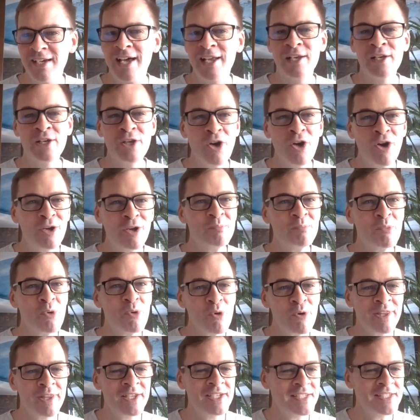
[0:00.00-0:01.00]
a lot
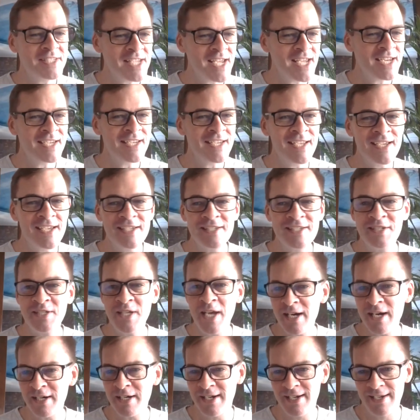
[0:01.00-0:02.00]
more than 10
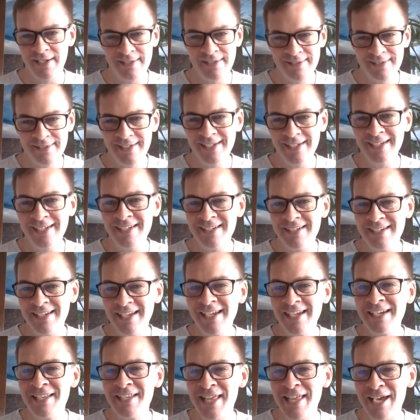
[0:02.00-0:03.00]
years younger
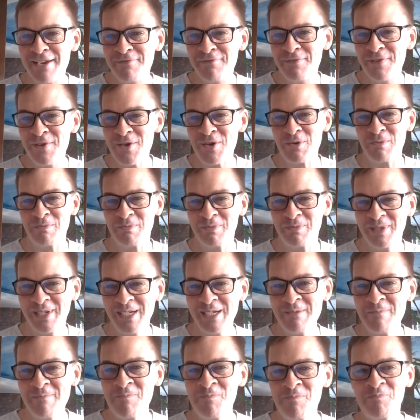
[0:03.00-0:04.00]
in that film.
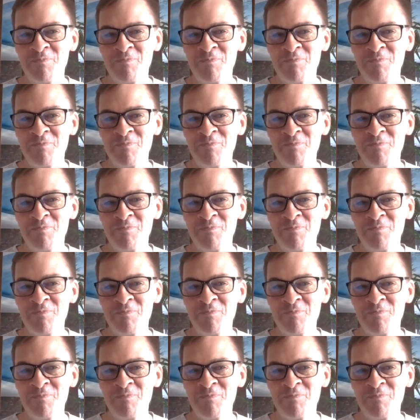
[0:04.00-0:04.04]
